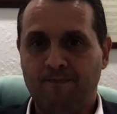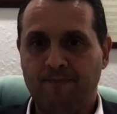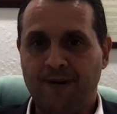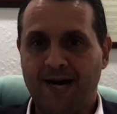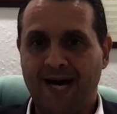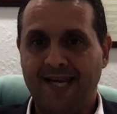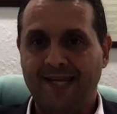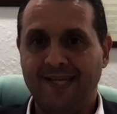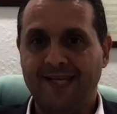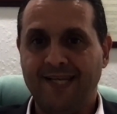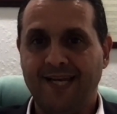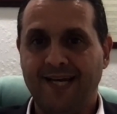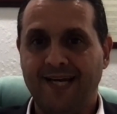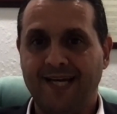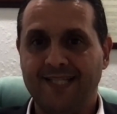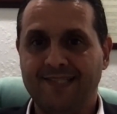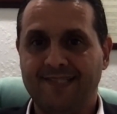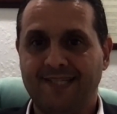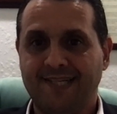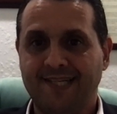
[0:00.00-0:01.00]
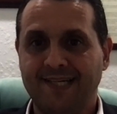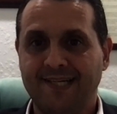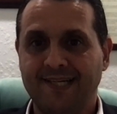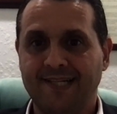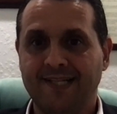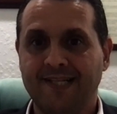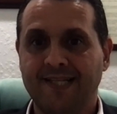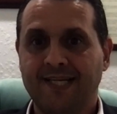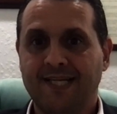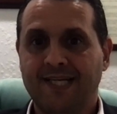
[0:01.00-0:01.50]
Biden
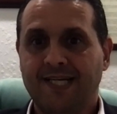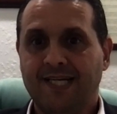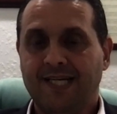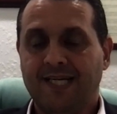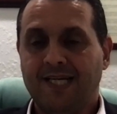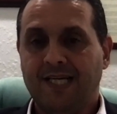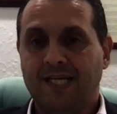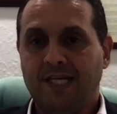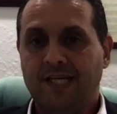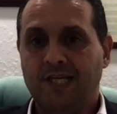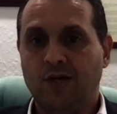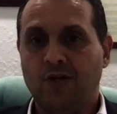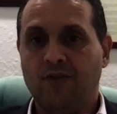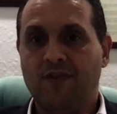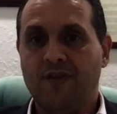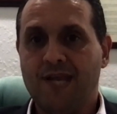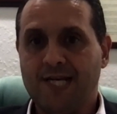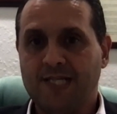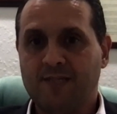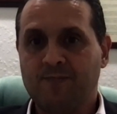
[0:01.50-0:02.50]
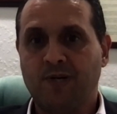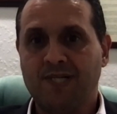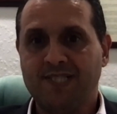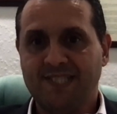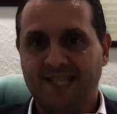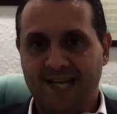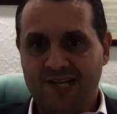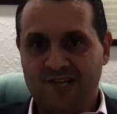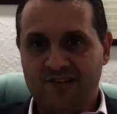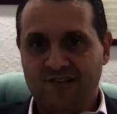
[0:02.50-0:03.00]
until, you know, the next
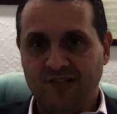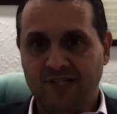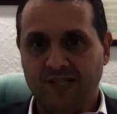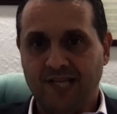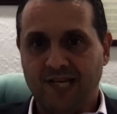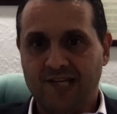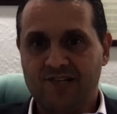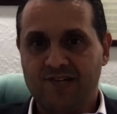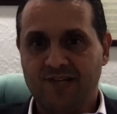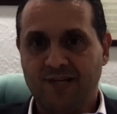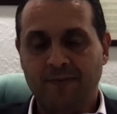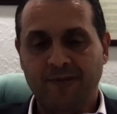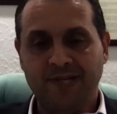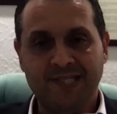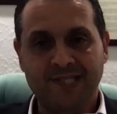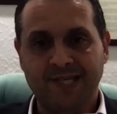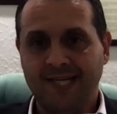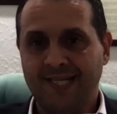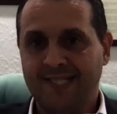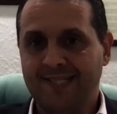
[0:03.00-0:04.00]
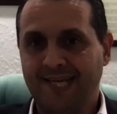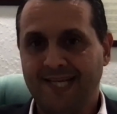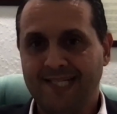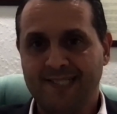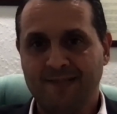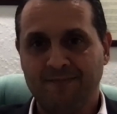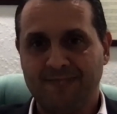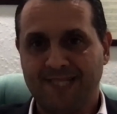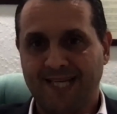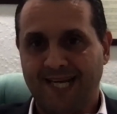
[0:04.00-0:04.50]
presidential election. I mean, it's going to take
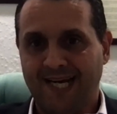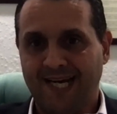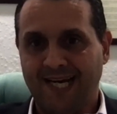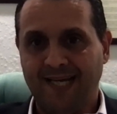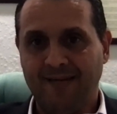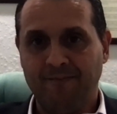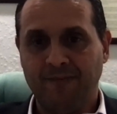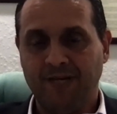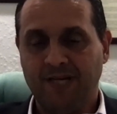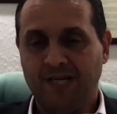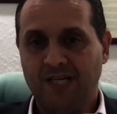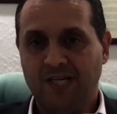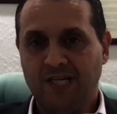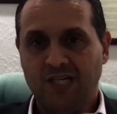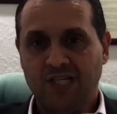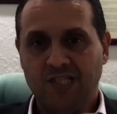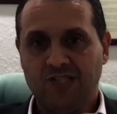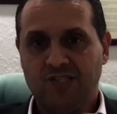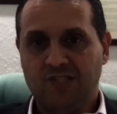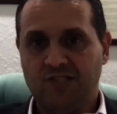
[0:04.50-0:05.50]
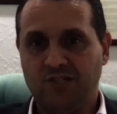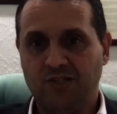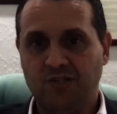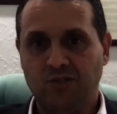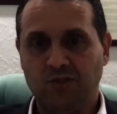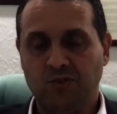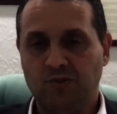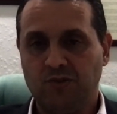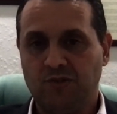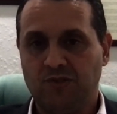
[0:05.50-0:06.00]
some time
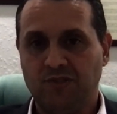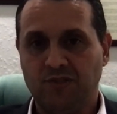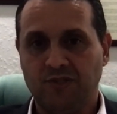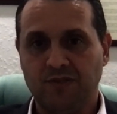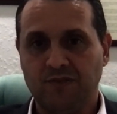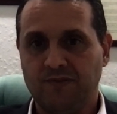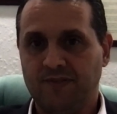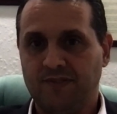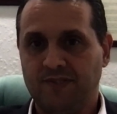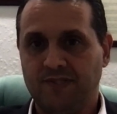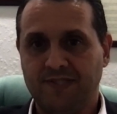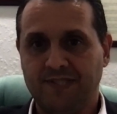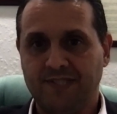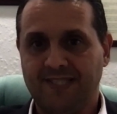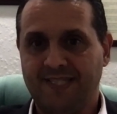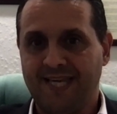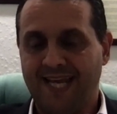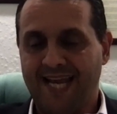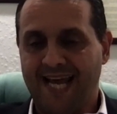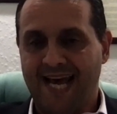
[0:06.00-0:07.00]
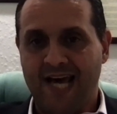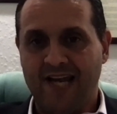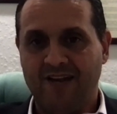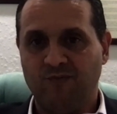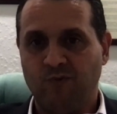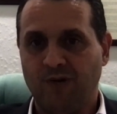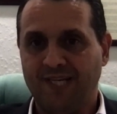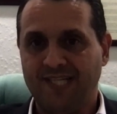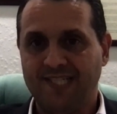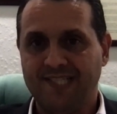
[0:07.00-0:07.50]
to get out
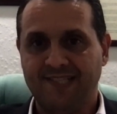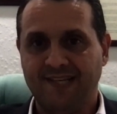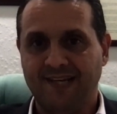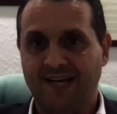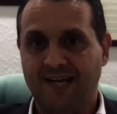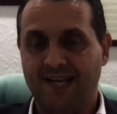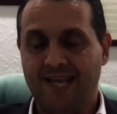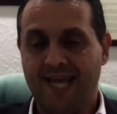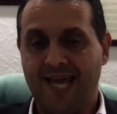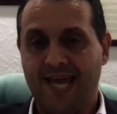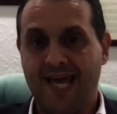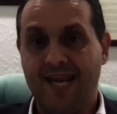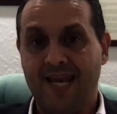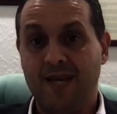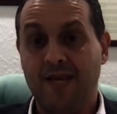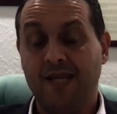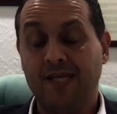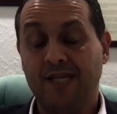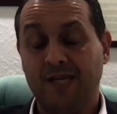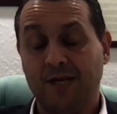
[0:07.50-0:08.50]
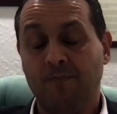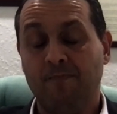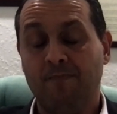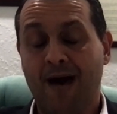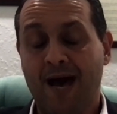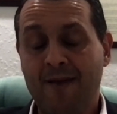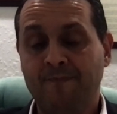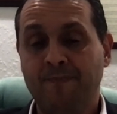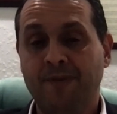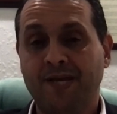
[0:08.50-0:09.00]
of what he's done. And, you know,
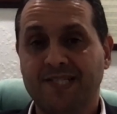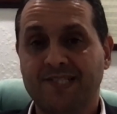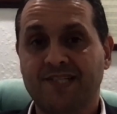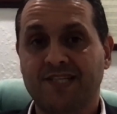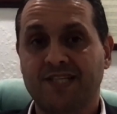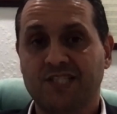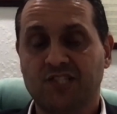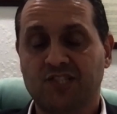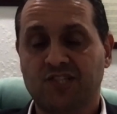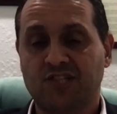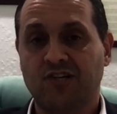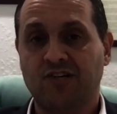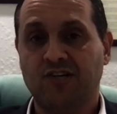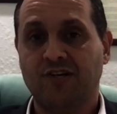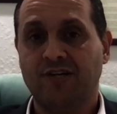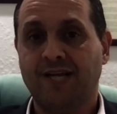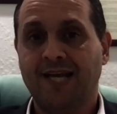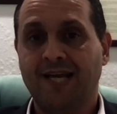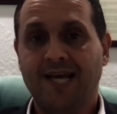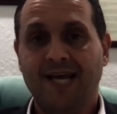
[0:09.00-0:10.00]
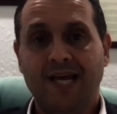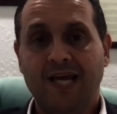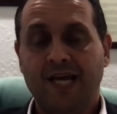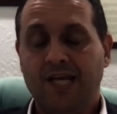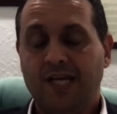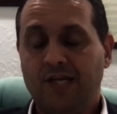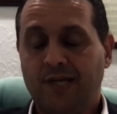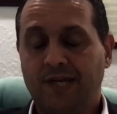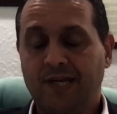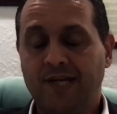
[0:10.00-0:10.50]
my biggest concern,
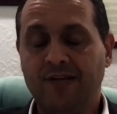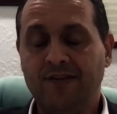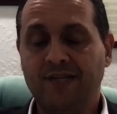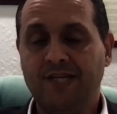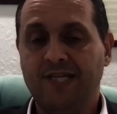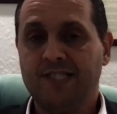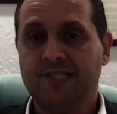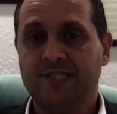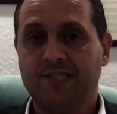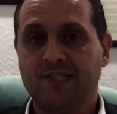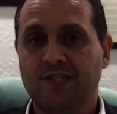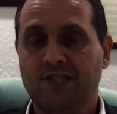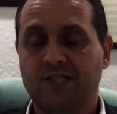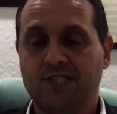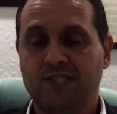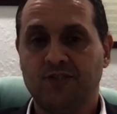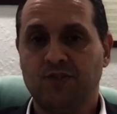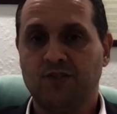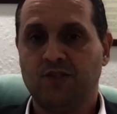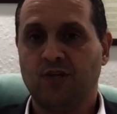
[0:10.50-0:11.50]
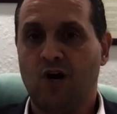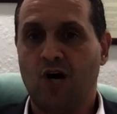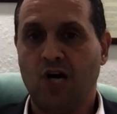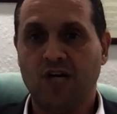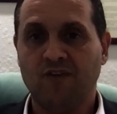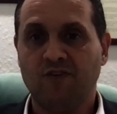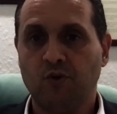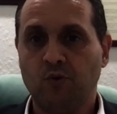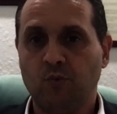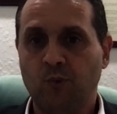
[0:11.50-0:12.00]
you hear this
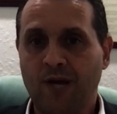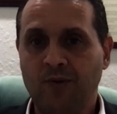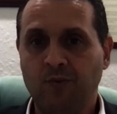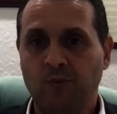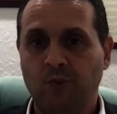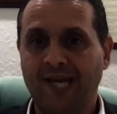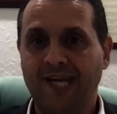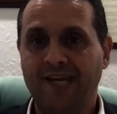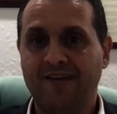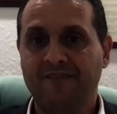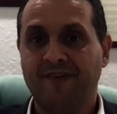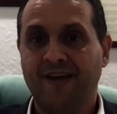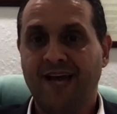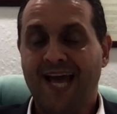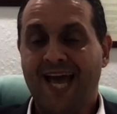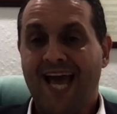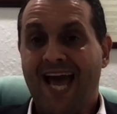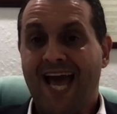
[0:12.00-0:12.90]
talk of a red wave.